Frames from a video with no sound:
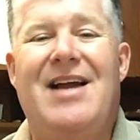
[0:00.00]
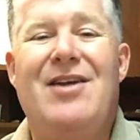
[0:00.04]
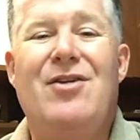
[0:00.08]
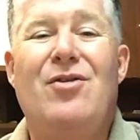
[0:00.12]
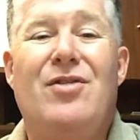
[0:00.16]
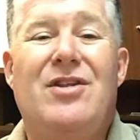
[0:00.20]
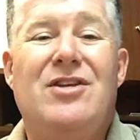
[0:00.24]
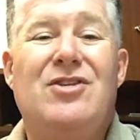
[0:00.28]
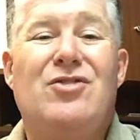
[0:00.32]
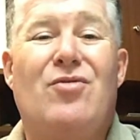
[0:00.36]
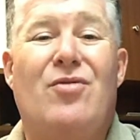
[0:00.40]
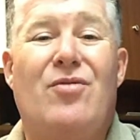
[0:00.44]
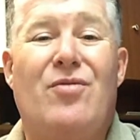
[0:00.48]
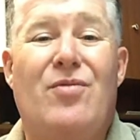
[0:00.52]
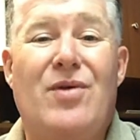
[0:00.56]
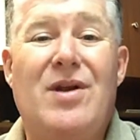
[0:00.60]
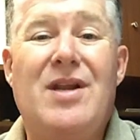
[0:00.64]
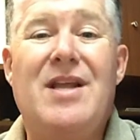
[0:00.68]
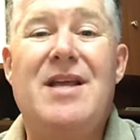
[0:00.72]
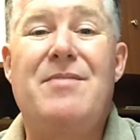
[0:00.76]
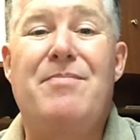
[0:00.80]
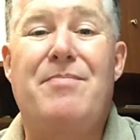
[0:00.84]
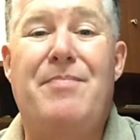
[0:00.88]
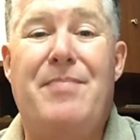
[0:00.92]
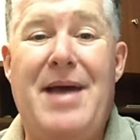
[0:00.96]
I know these were
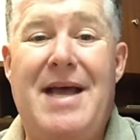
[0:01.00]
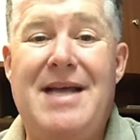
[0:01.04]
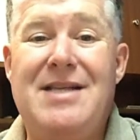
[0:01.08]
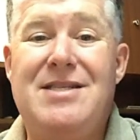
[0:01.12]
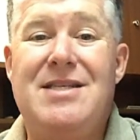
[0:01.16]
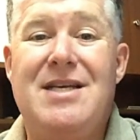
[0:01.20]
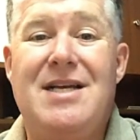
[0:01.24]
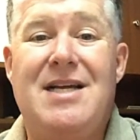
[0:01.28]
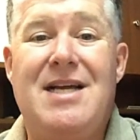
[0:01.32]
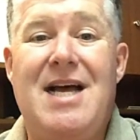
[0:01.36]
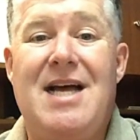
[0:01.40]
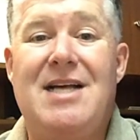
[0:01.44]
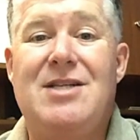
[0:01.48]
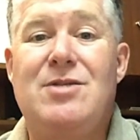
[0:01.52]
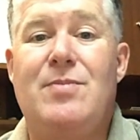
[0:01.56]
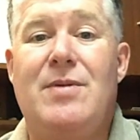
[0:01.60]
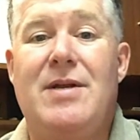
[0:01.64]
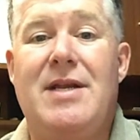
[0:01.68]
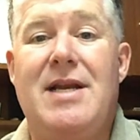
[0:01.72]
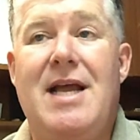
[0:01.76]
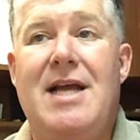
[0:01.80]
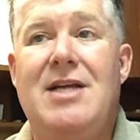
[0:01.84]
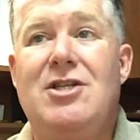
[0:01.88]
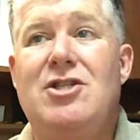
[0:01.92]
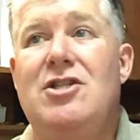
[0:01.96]
really basic
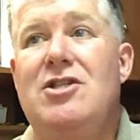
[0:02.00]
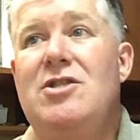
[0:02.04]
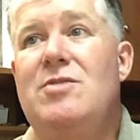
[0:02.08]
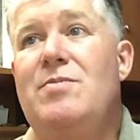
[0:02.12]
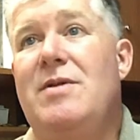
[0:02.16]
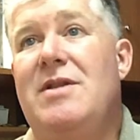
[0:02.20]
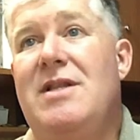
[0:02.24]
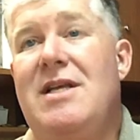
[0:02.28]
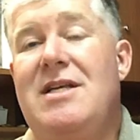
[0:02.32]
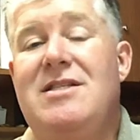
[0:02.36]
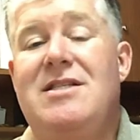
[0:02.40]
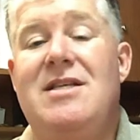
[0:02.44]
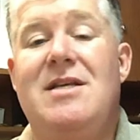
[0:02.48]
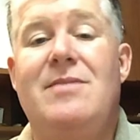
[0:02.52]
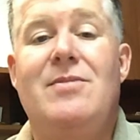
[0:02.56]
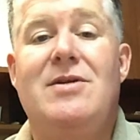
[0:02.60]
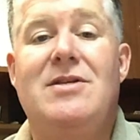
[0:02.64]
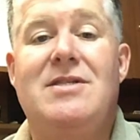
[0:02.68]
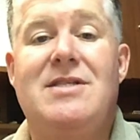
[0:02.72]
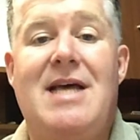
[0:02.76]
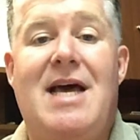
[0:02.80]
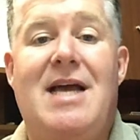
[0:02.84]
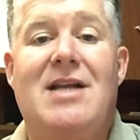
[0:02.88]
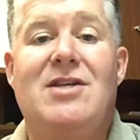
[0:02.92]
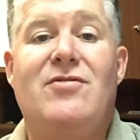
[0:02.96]
explanations, but they seem
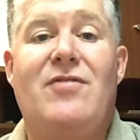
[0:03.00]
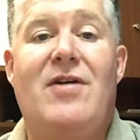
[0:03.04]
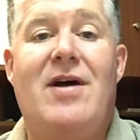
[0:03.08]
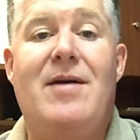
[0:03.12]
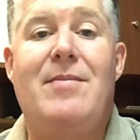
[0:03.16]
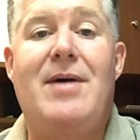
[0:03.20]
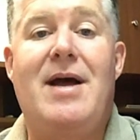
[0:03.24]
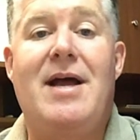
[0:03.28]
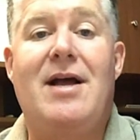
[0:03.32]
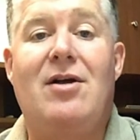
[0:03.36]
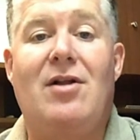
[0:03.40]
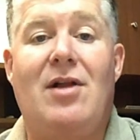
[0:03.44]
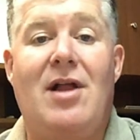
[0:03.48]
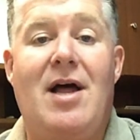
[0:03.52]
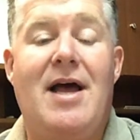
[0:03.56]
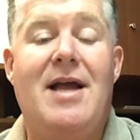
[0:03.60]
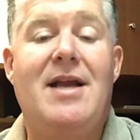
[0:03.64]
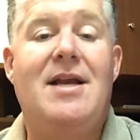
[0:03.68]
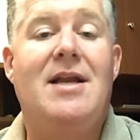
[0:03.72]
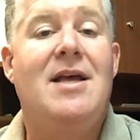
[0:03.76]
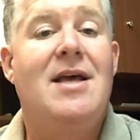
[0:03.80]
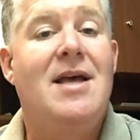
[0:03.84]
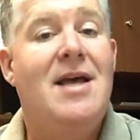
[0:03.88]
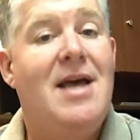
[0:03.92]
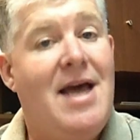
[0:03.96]
to satisfy my
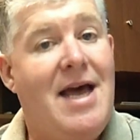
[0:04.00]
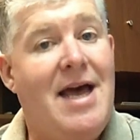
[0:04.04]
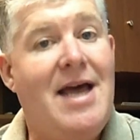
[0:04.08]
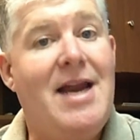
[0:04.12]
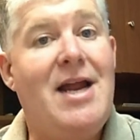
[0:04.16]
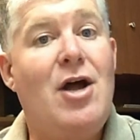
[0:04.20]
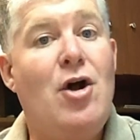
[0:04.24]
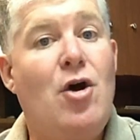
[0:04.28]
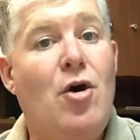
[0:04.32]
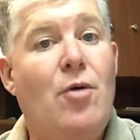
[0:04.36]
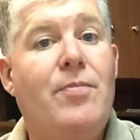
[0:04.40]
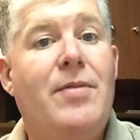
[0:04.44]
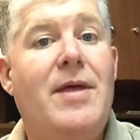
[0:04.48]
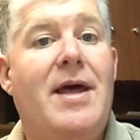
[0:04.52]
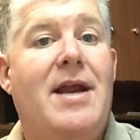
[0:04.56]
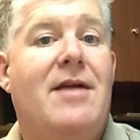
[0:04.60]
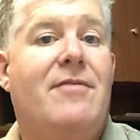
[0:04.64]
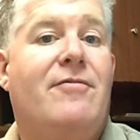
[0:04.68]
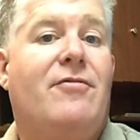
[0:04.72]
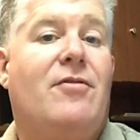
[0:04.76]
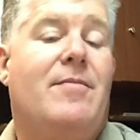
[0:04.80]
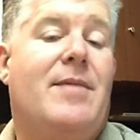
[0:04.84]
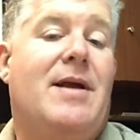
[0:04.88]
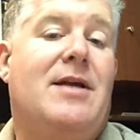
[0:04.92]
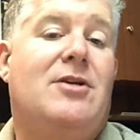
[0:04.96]
client, and I hope that
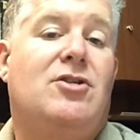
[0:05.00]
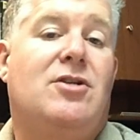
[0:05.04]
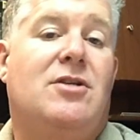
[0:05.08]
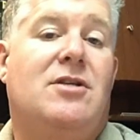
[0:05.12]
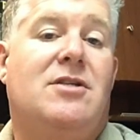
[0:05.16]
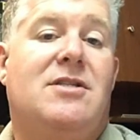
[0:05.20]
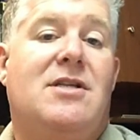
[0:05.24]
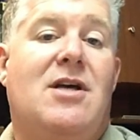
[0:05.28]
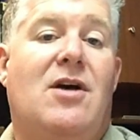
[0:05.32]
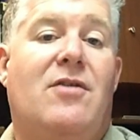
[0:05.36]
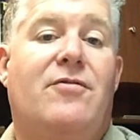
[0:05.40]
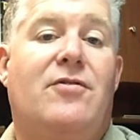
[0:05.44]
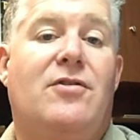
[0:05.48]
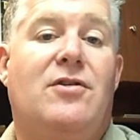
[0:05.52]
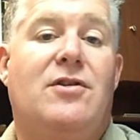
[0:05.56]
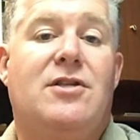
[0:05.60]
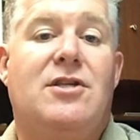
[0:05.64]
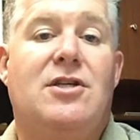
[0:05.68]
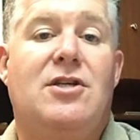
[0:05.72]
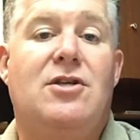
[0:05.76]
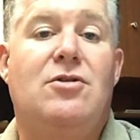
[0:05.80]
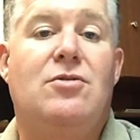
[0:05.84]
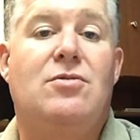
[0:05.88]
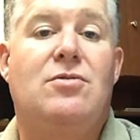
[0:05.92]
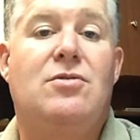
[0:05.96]
information is helpful
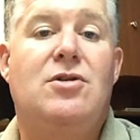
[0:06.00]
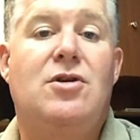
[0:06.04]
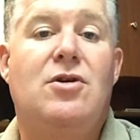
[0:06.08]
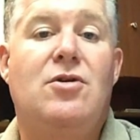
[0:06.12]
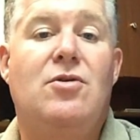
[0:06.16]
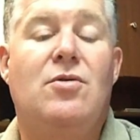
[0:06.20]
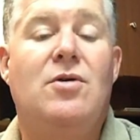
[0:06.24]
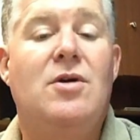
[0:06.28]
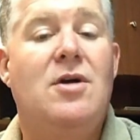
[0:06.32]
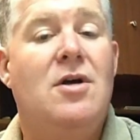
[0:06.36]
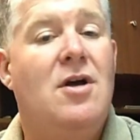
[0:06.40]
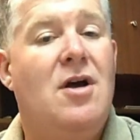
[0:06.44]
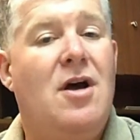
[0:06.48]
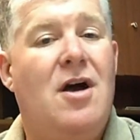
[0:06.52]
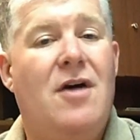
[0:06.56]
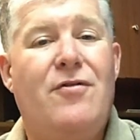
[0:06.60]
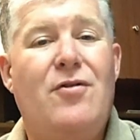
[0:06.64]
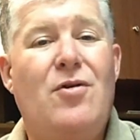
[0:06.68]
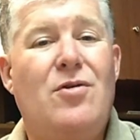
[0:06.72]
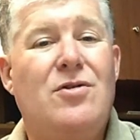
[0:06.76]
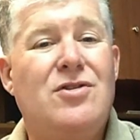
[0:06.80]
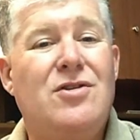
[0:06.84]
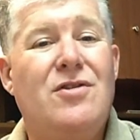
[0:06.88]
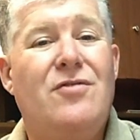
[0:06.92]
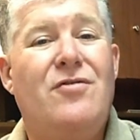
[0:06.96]
to you too. Of
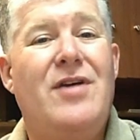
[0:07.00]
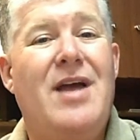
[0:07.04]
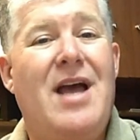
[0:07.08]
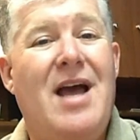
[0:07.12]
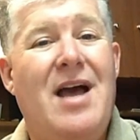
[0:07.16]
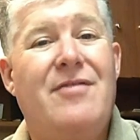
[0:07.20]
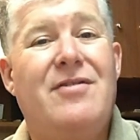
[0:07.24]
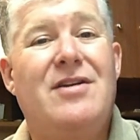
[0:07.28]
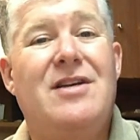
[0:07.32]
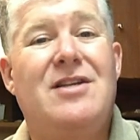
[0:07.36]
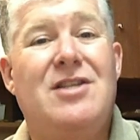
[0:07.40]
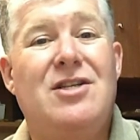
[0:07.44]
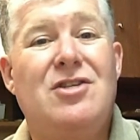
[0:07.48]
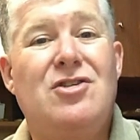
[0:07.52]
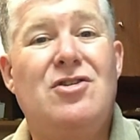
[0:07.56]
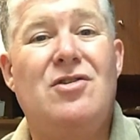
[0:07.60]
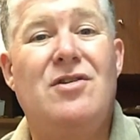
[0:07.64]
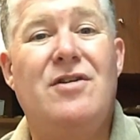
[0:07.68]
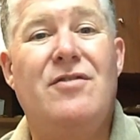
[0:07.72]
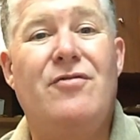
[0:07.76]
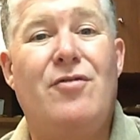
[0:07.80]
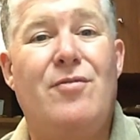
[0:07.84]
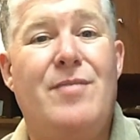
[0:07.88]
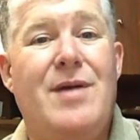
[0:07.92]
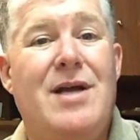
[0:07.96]
course, if you have
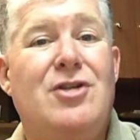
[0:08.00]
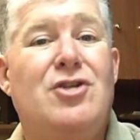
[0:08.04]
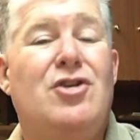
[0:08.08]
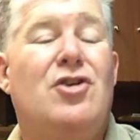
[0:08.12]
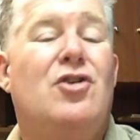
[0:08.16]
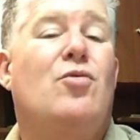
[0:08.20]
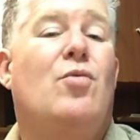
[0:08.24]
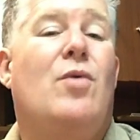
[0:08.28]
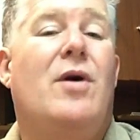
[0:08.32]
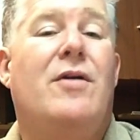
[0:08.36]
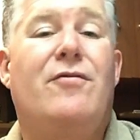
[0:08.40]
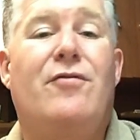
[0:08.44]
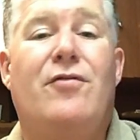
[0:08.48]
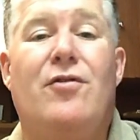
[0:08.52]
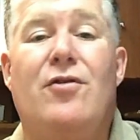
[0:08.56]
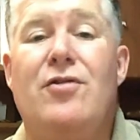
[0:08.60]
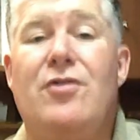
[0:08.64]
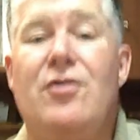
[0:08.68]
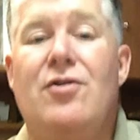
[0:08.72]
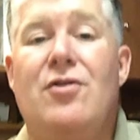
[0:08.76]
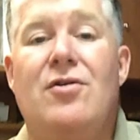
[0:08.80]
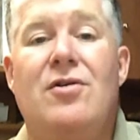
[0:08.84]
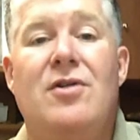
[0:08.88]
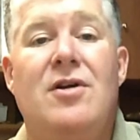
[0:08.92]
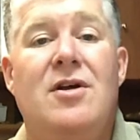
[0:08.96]
additional information or want
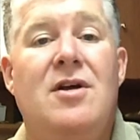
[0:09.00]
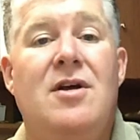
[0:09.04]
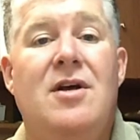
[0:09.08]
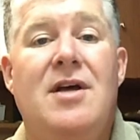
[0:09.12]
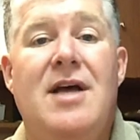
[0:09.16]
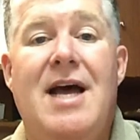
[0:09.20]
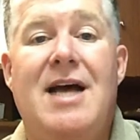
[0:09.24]
further